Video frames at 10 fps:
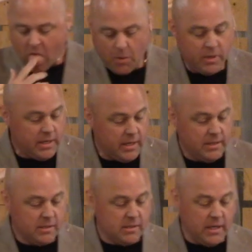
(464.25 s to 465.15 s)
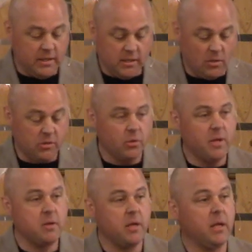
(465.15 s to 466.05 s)
And when he in this in this also
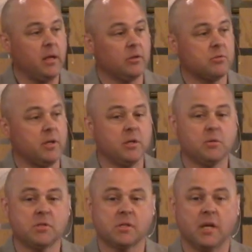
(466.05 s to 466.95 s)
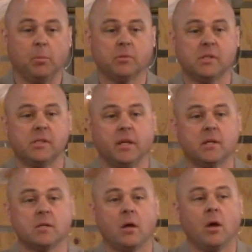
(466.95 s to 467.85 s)
he, he illustrated to his disciples, he
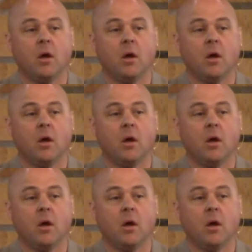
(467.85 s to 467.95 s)
says,